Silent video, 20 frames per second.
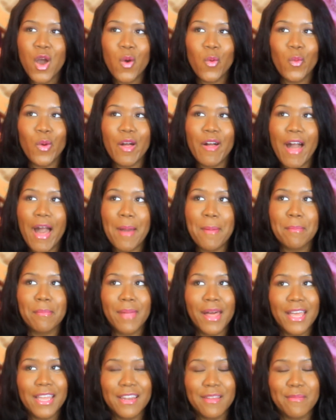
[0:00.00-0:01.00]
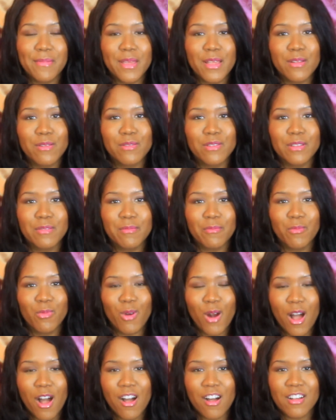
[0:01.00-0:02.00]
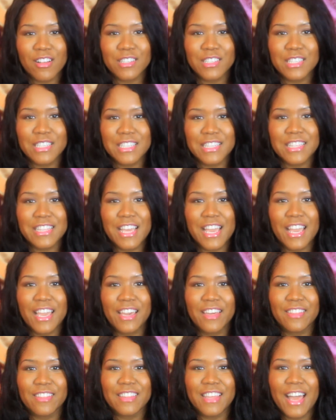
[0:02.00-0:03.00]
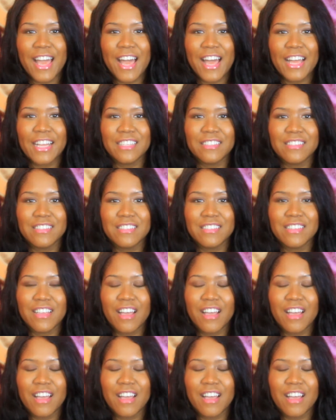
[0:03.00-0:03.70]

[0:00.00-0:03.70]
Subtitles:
Well, I might have been wrong to think that